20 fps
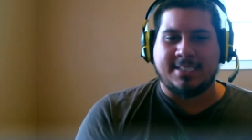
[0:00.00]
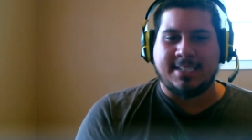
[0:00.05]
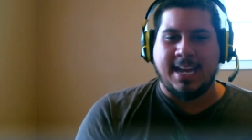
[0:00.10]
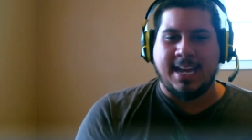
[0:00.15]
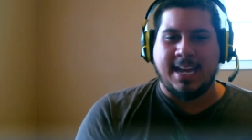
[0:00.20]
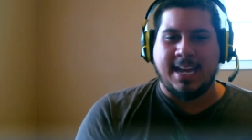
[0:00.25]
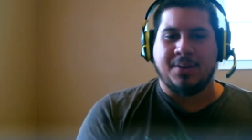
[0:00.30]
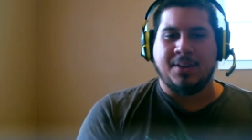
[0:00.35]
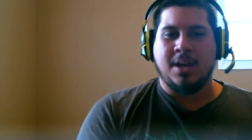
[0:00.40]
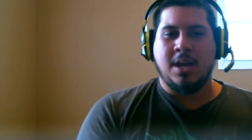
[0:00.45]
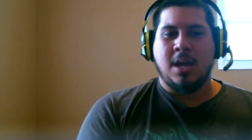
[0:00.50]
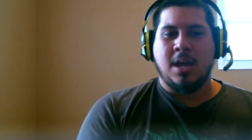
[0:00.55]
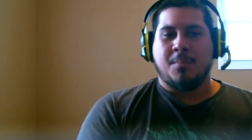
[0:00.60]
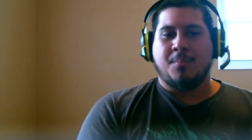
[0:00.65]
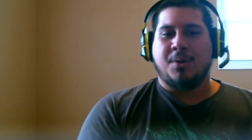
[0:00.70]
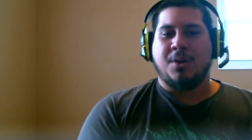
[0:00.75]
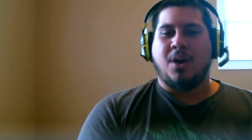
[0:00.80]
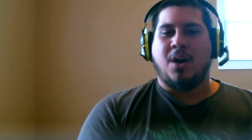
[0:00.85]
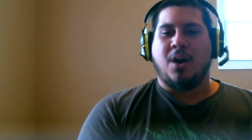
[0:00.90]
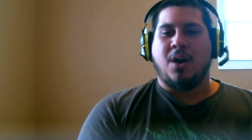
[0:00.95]
Snyder
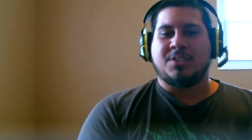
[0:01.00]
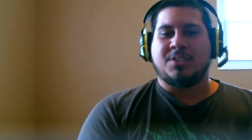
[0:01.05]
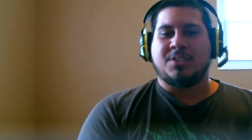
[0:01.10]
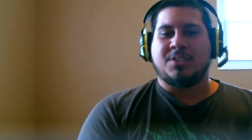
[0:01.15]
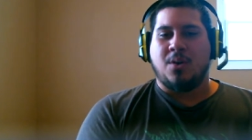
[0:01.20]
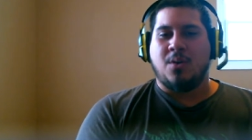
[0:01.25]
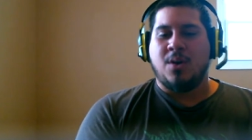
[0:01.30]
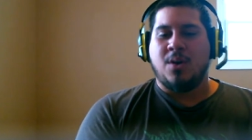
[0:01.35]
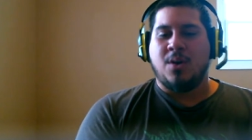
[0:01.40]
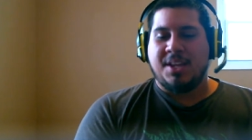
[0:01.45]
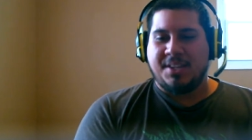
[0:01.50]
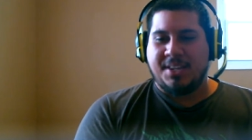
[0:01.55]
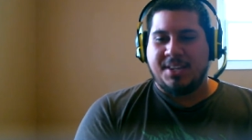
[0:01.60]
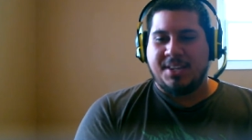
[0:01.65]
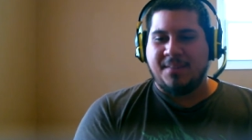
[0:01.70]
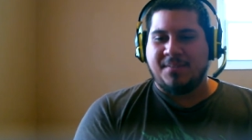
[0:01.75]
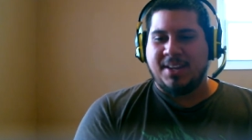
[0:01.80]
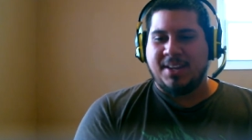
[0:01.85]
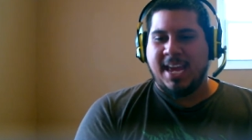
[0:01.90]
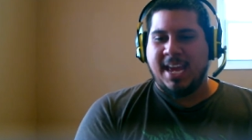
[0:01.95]
but also
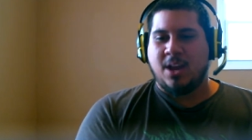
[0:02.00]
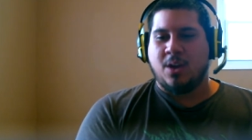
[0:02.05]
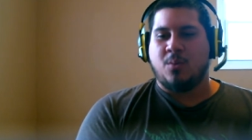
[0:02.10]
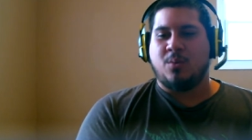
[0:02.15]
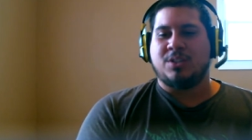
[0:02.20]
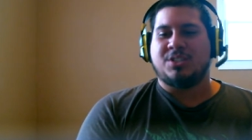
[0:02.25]
David Ayer,